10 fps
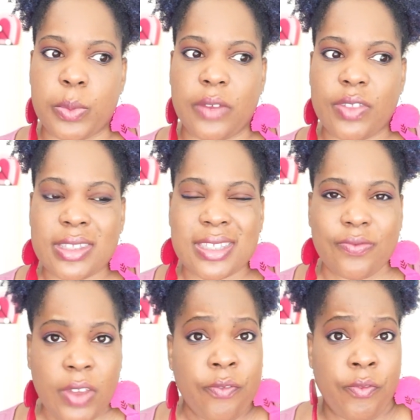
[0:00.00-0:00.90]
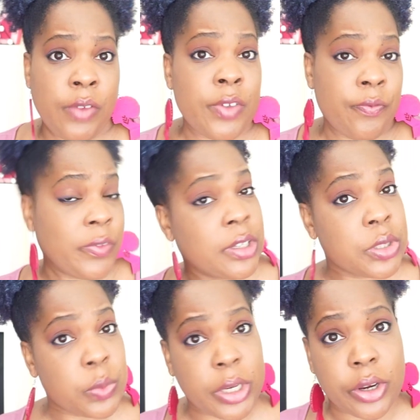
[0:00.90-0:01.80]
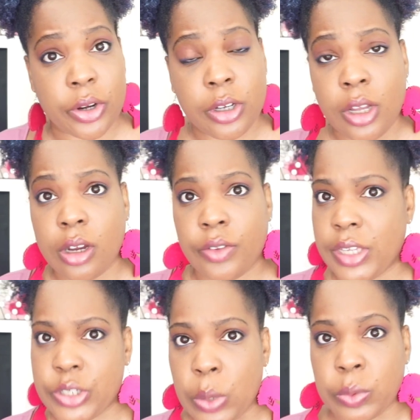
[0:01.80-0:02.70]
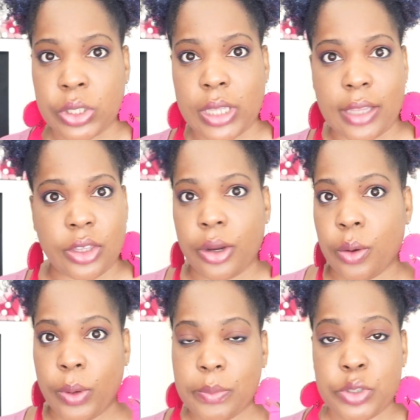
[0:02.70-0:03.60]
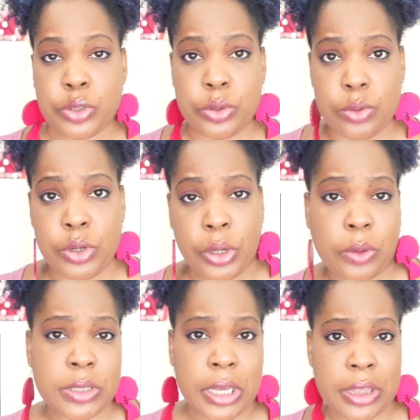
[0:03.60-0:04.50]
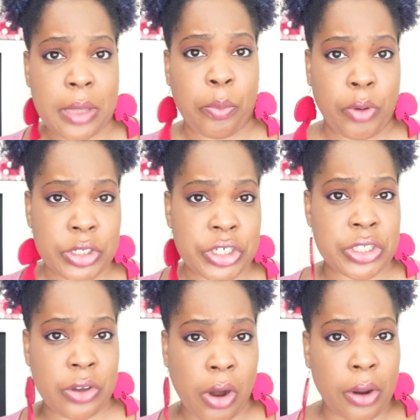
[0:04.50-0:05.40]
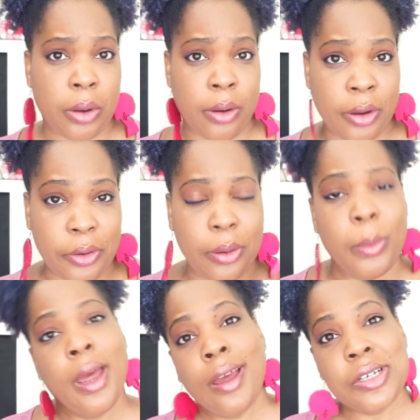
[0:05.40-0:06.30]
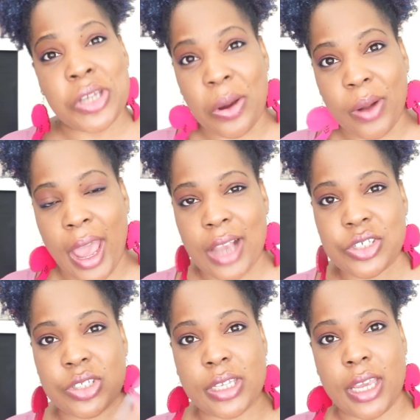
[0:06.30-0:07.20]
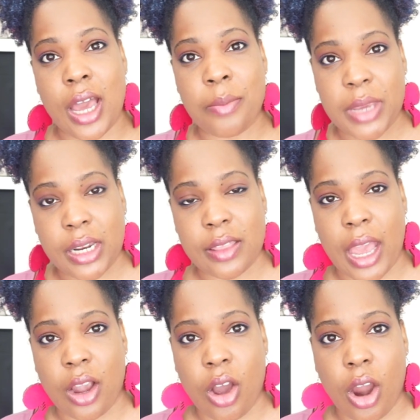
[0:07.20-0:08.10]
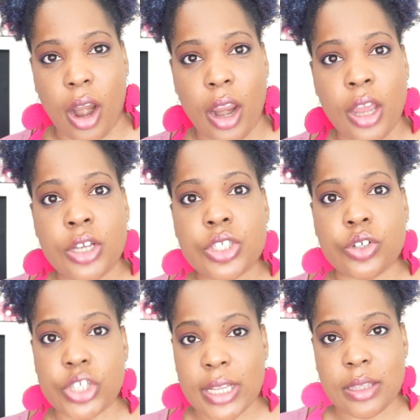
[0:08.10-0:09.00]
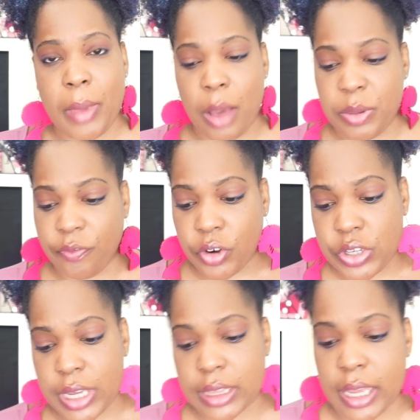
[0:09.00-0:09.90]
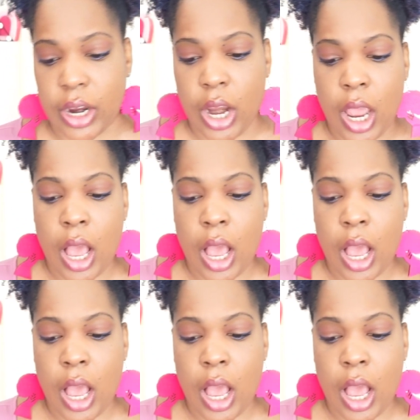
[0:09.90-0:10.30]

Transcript: But if it feels weird or they don't look like they're equipped to, you know, take that precious cargo home, don't actually get in that car. So check them out before you get there.